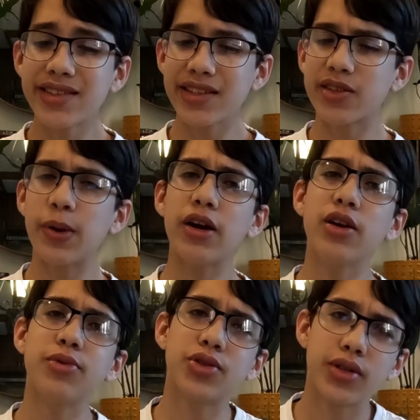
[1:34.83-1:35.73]
This
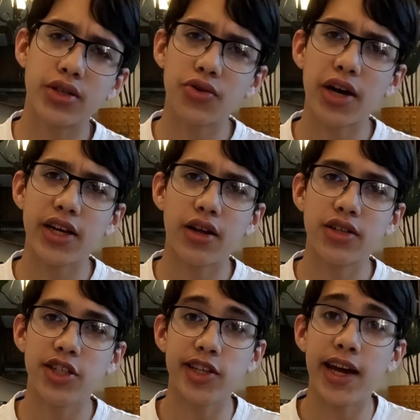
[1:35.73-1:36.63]
disparity between the two
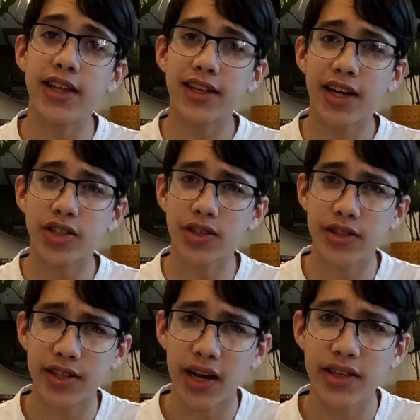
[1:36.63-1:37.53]
ideologies and the
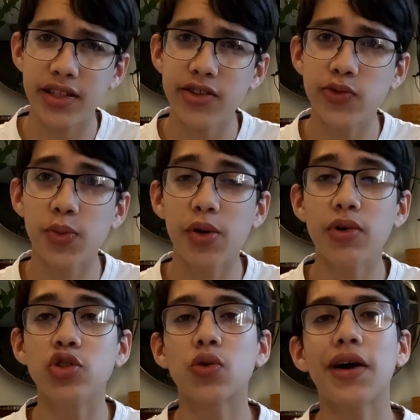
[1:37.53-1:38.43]
nationalistic ideals would be
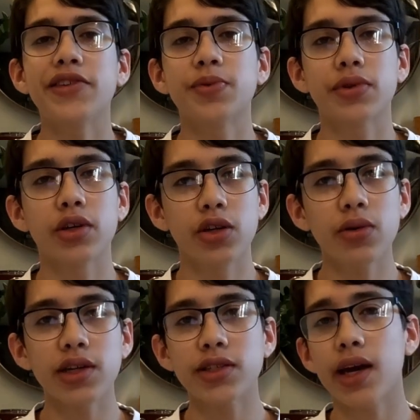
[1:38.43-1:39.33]
what drives both the
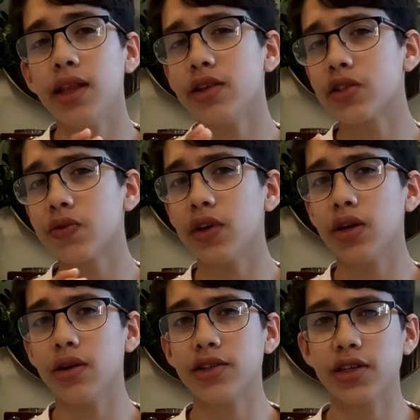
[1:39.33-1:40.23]
US and the Soviet
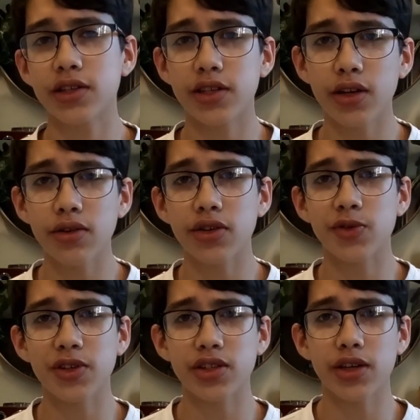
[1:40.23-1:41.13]
Union to continue their
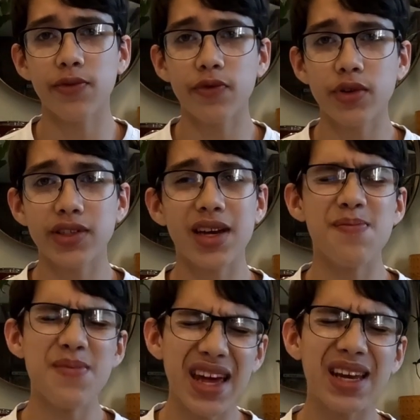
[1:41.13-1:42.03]
spheres of influence
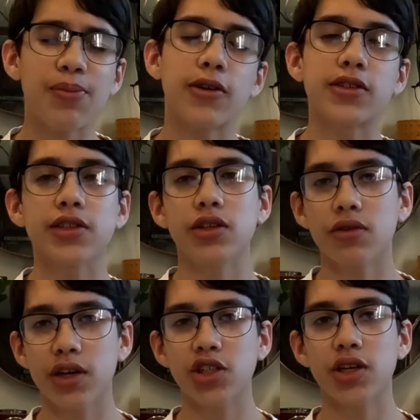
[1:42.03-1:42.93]
in many parts of
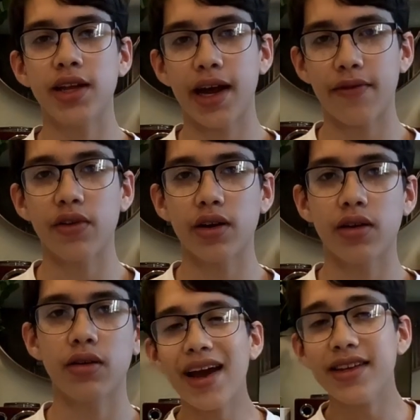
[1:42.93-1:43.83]
Eurasia and
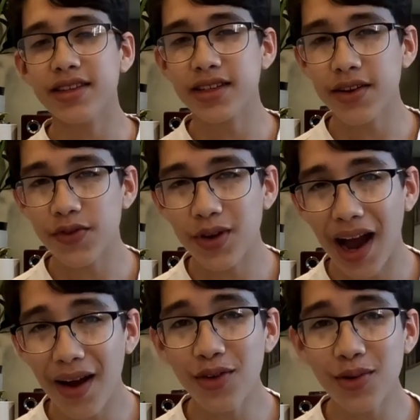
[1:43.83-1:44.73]
Africa. And if you
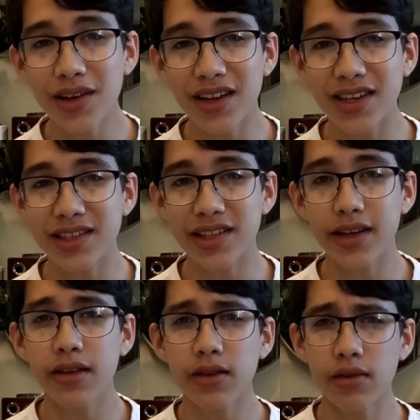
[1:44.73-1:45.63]
haven't realized
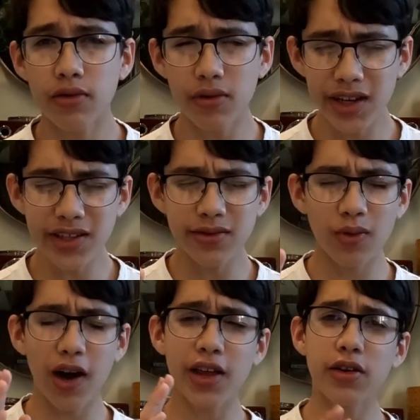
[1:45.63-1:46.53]
it, the
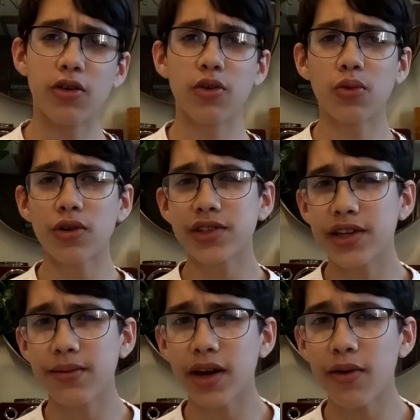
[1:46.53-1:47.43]
reason why the Cold War
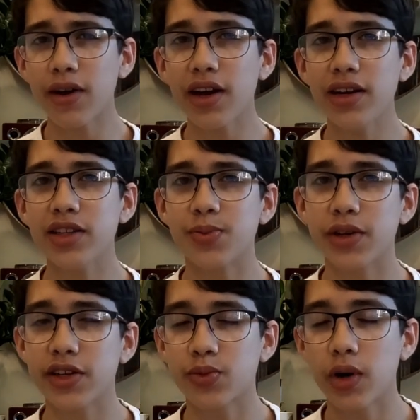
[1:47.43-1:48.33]
is named that way is
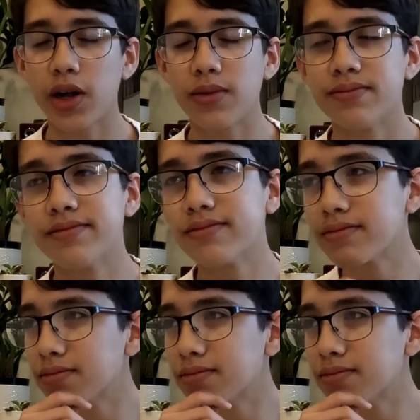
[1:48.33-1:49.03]
because, well,